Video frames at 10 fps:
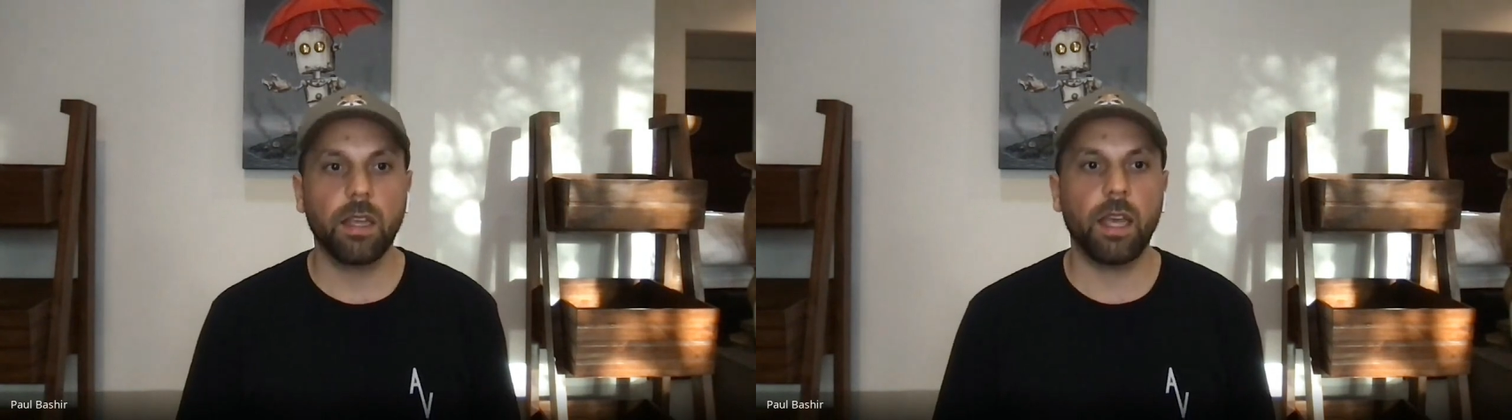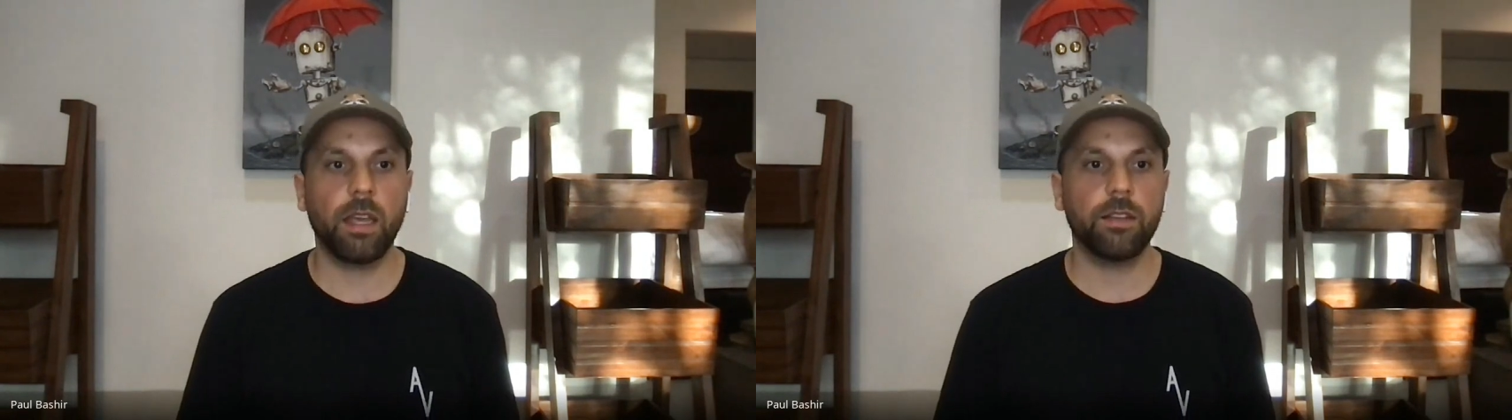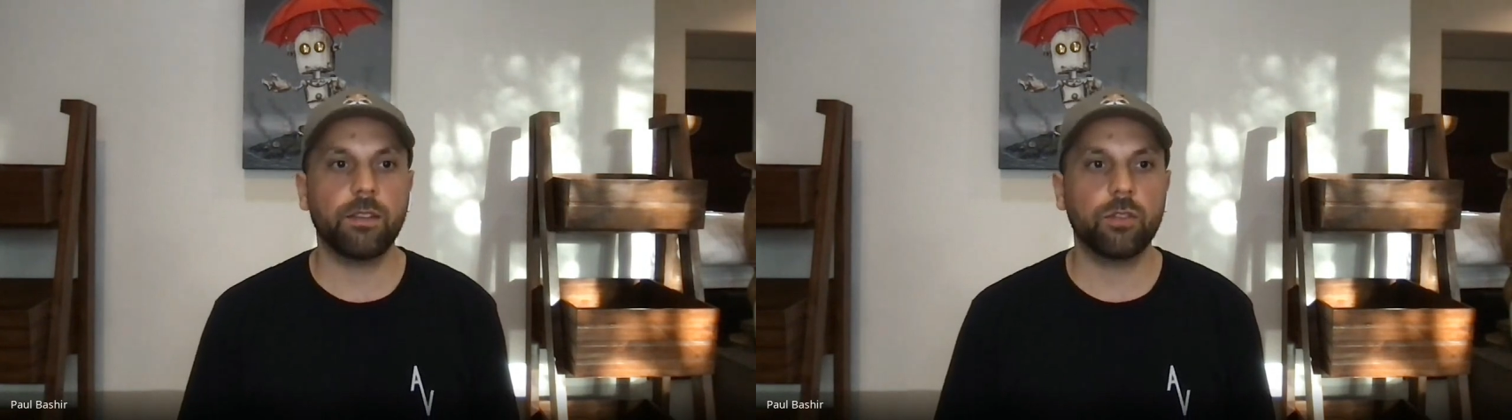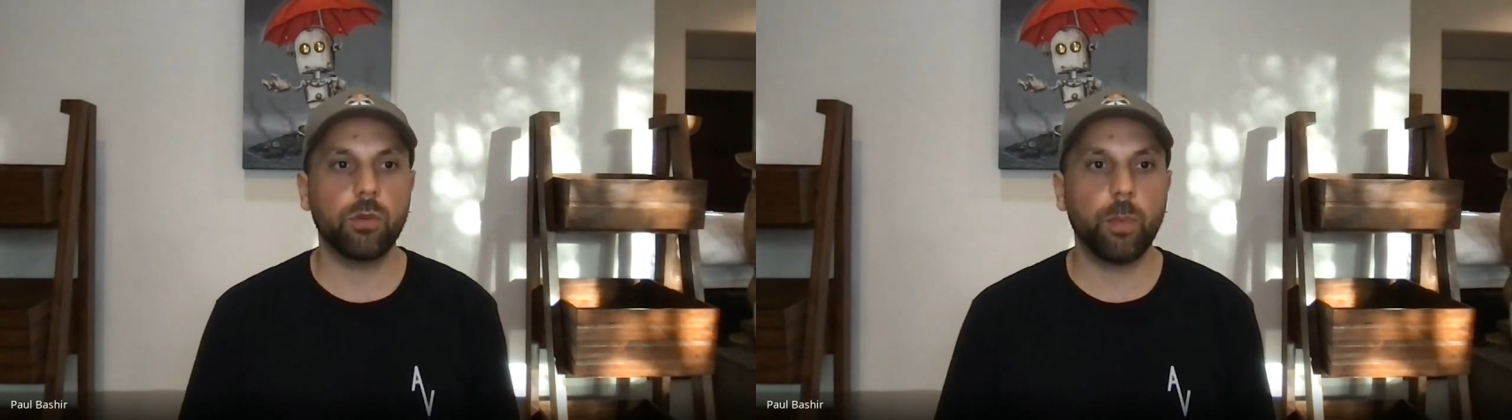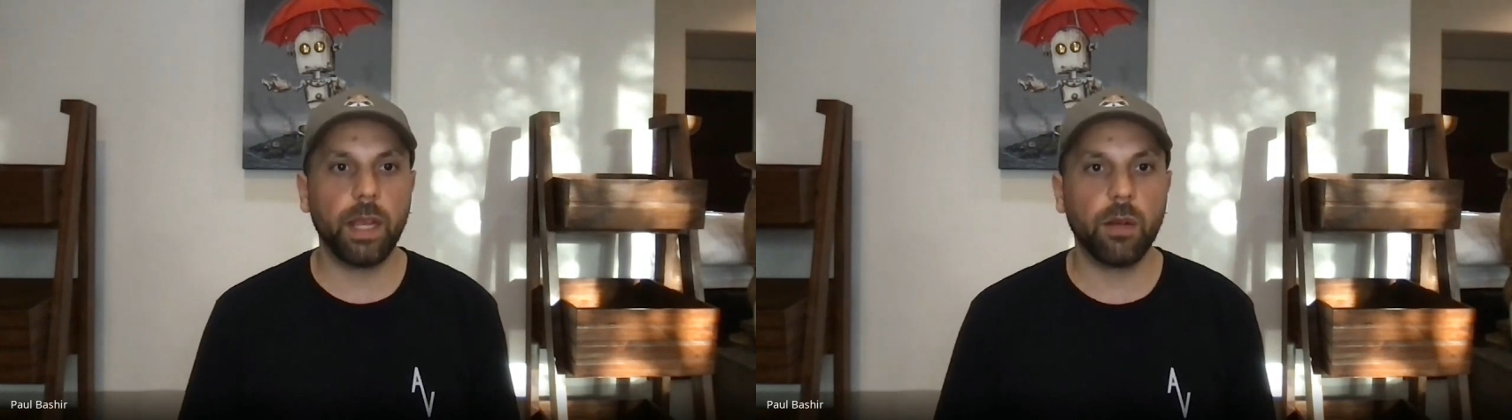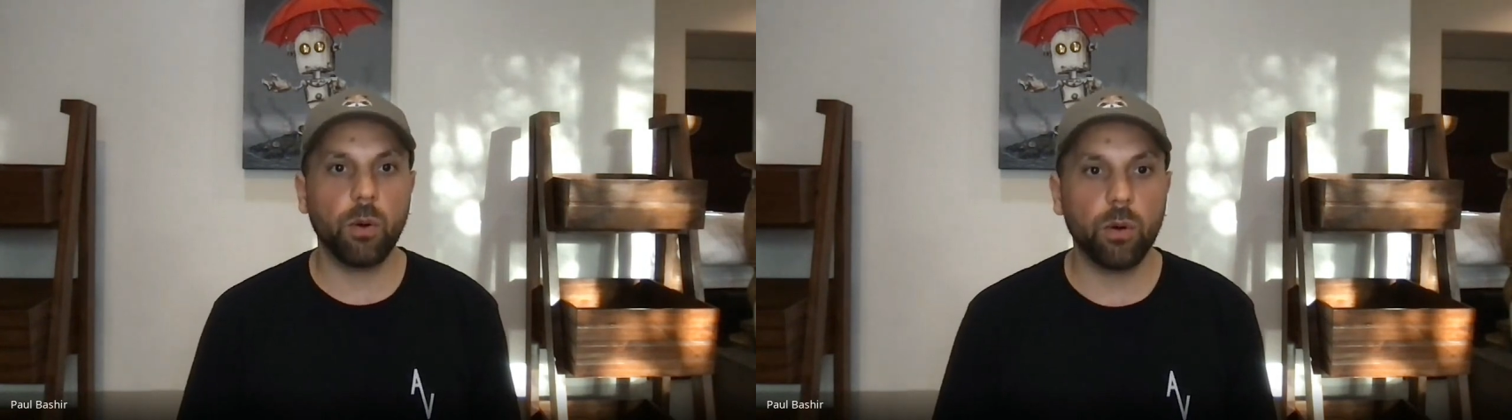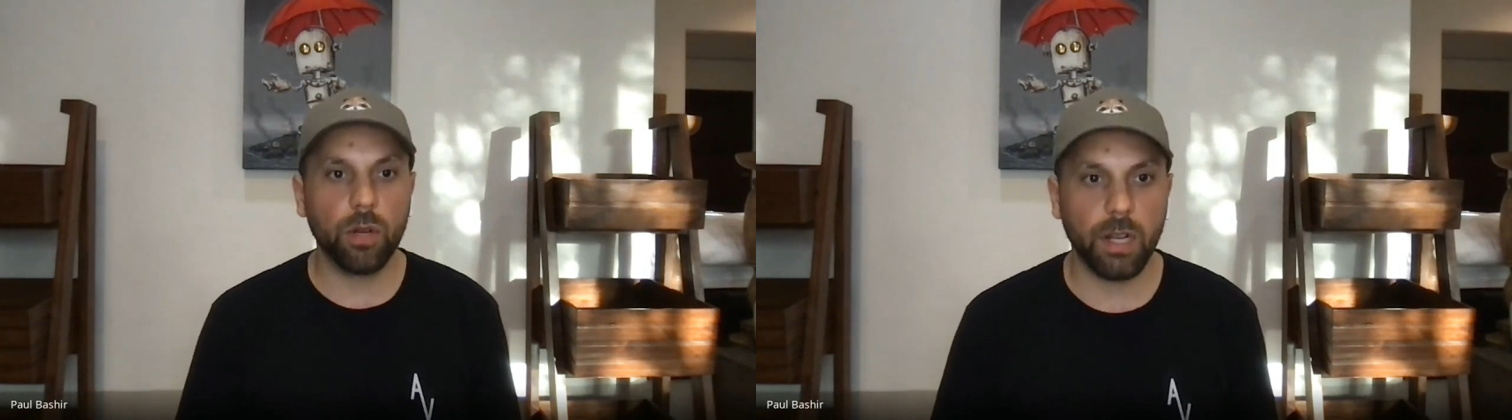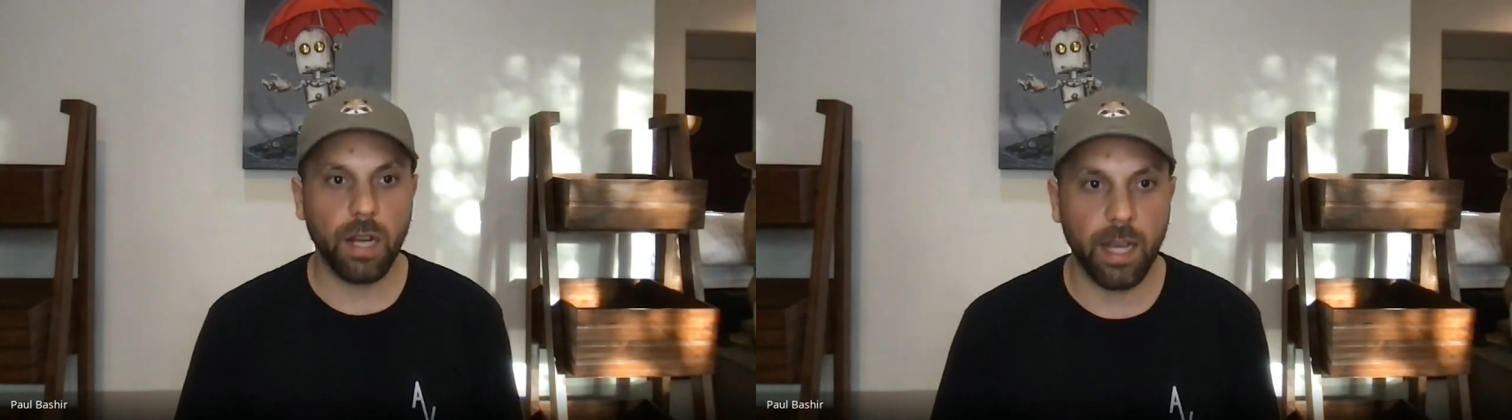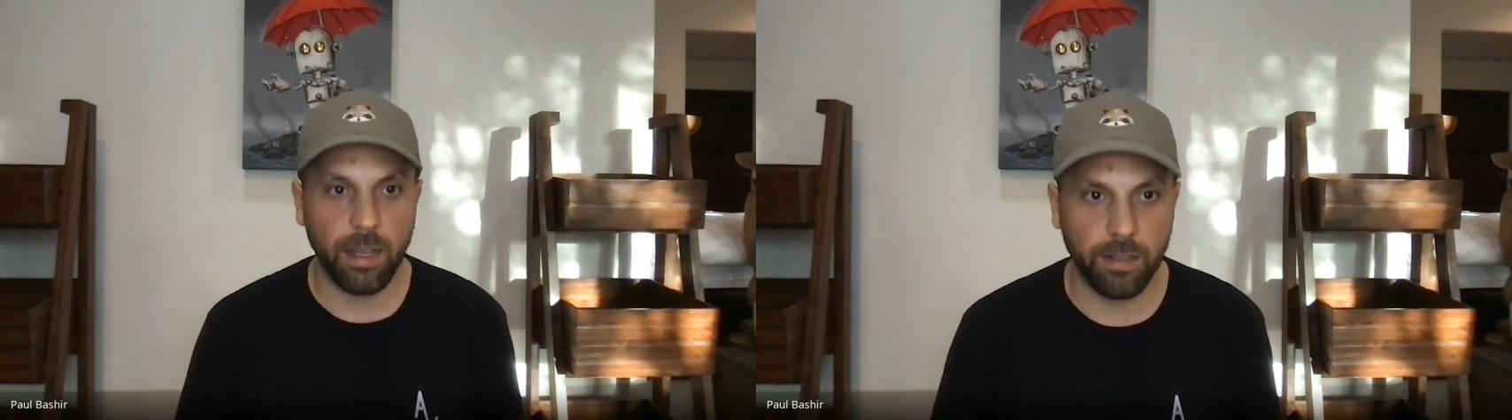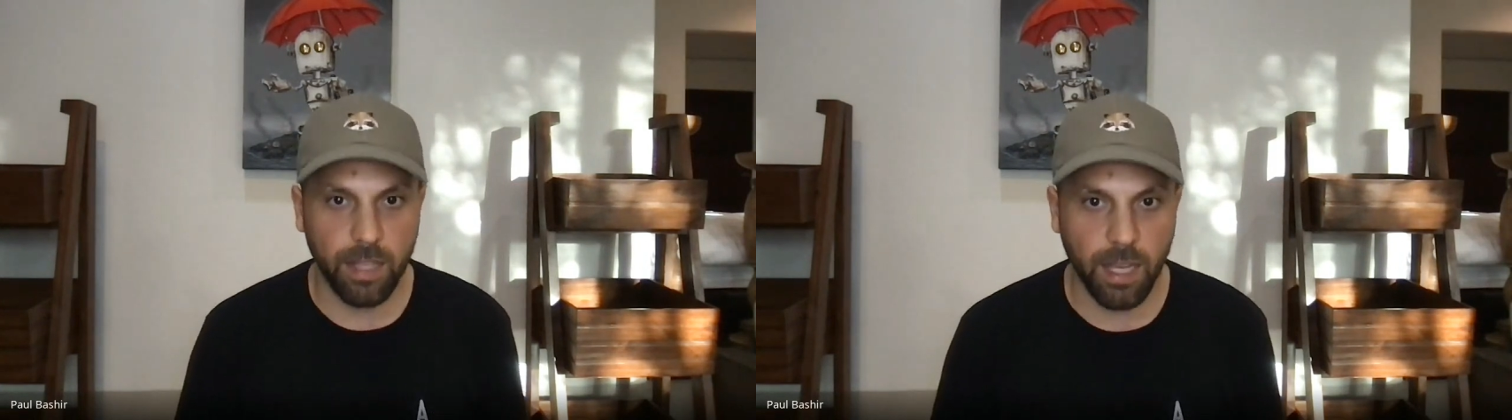and to be
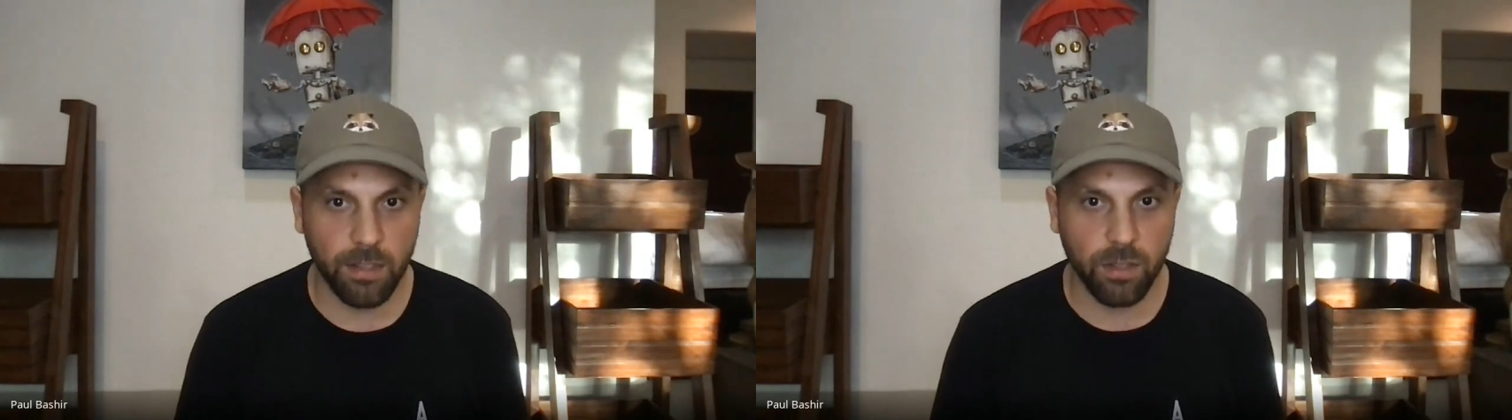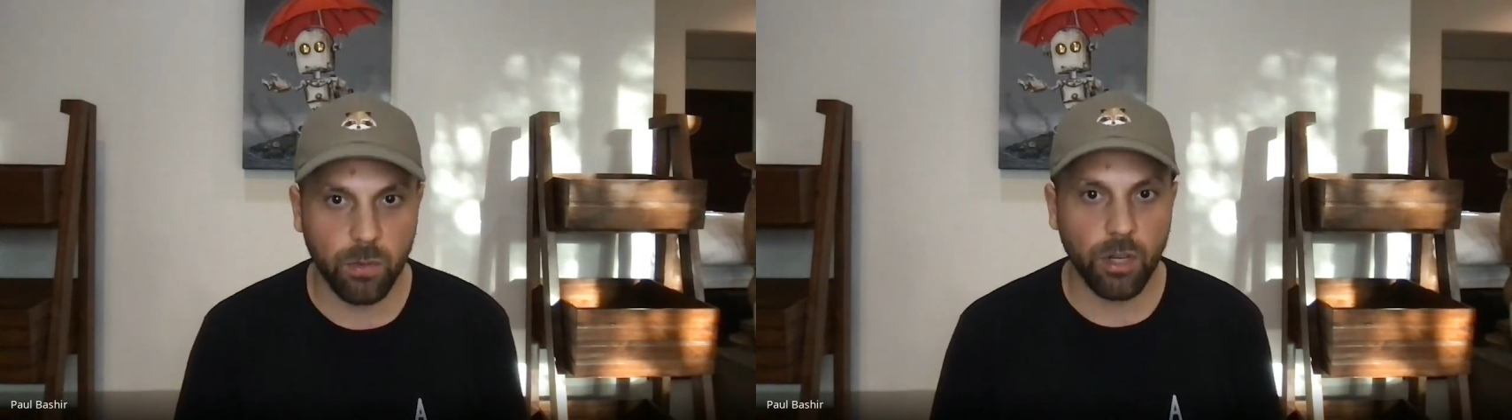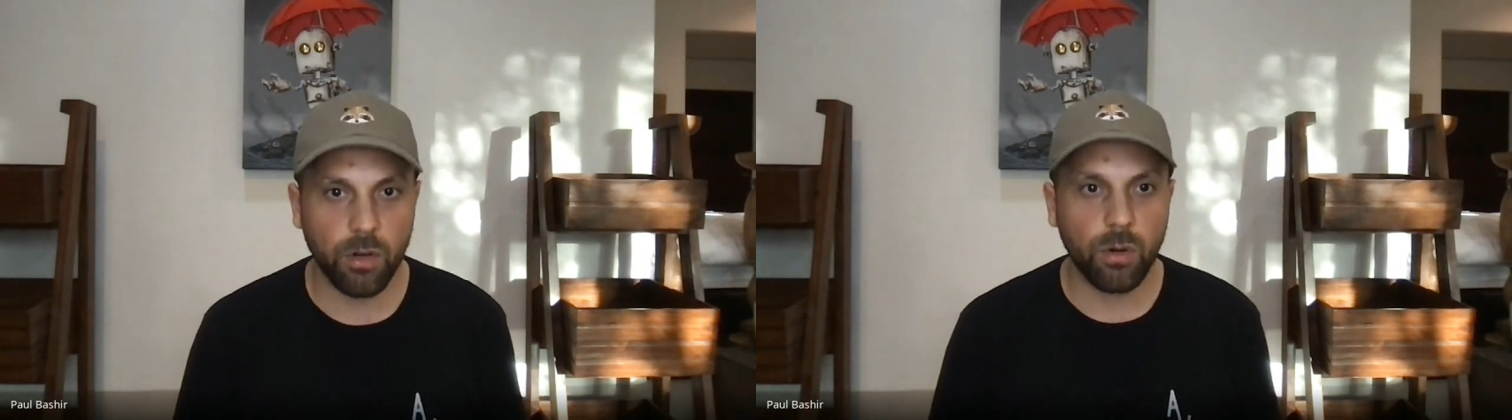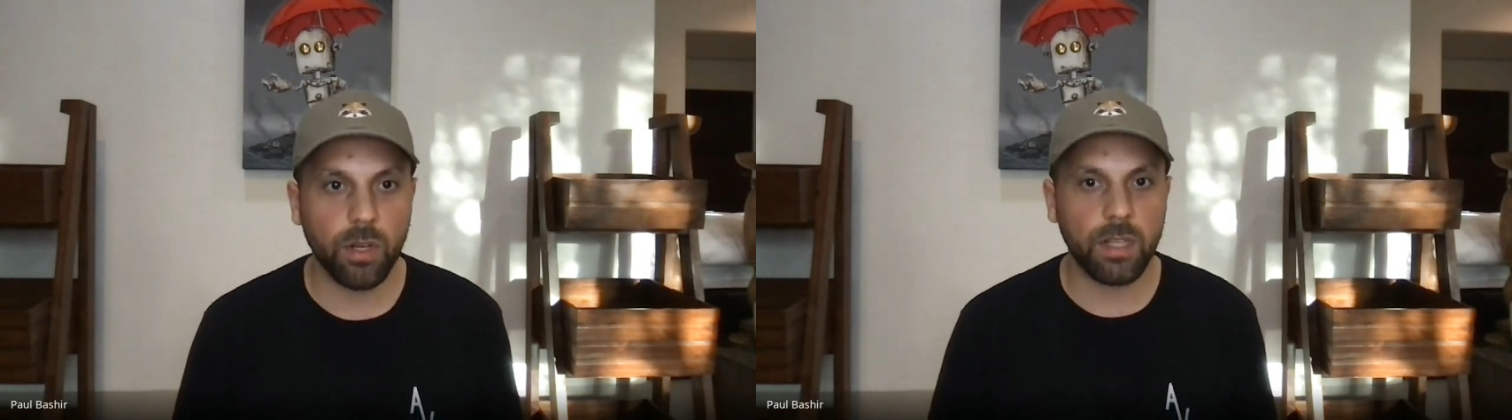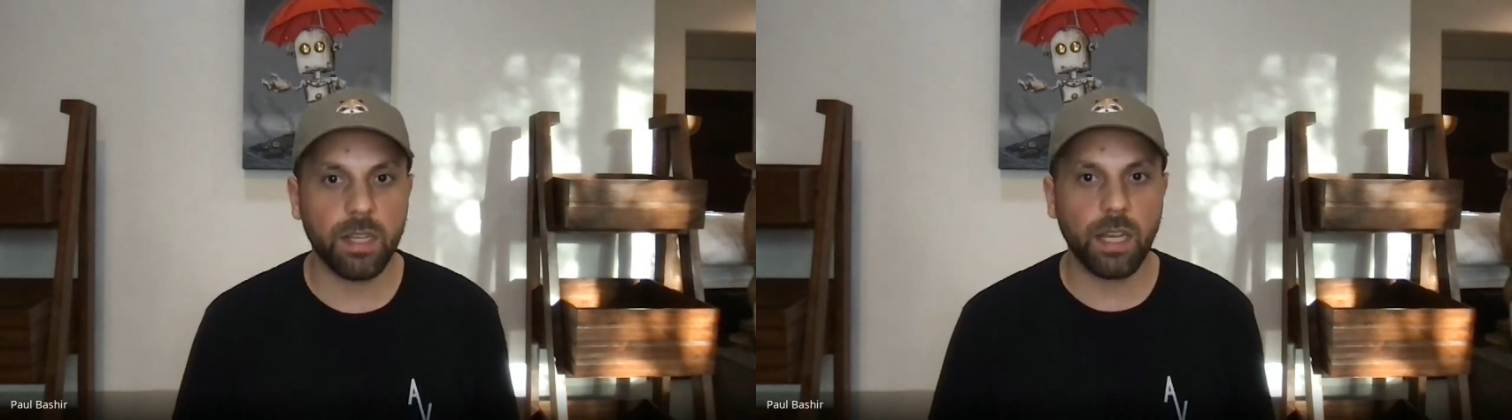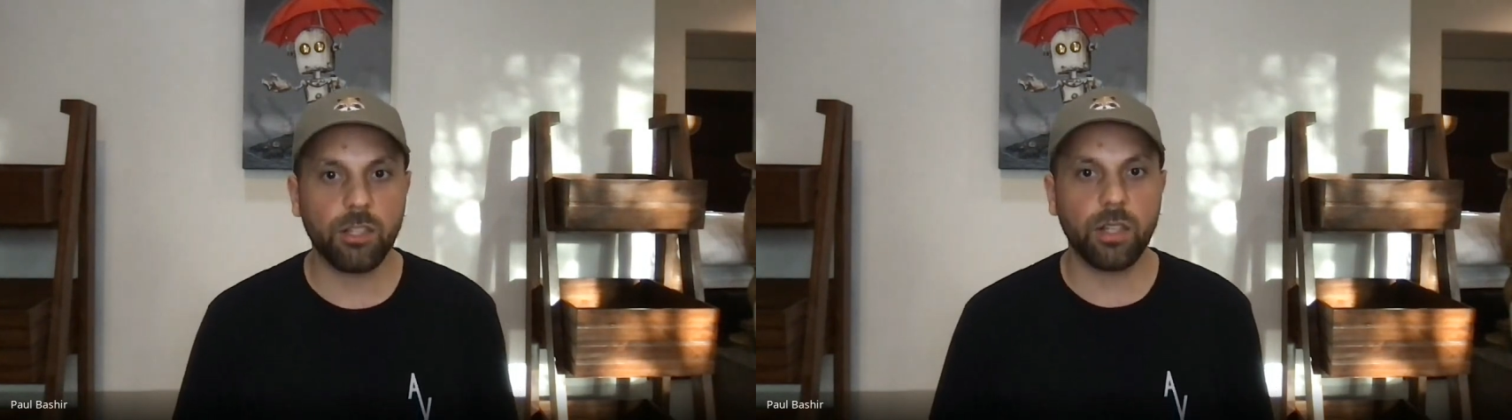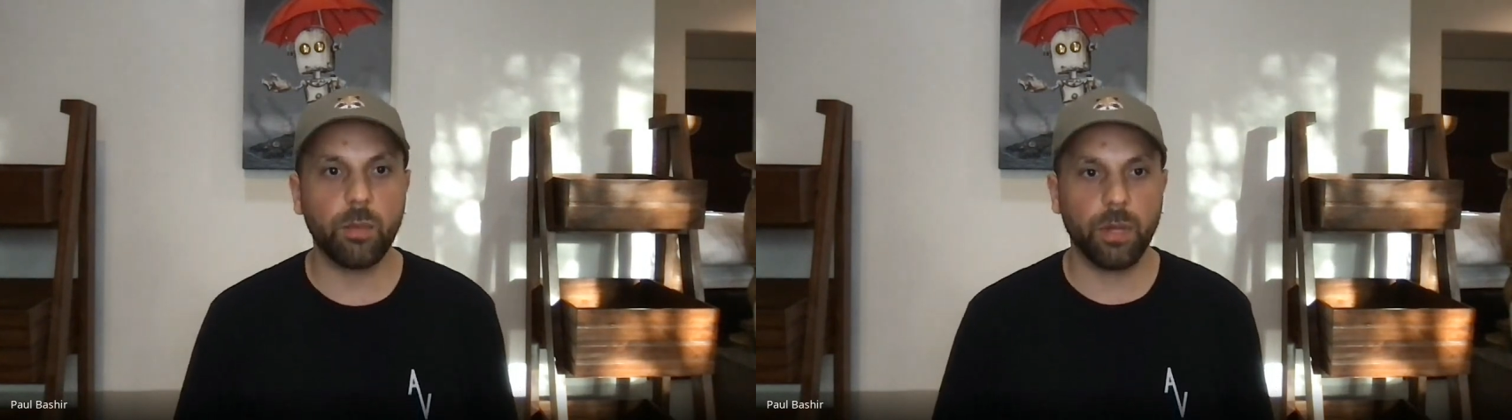organized as the word organization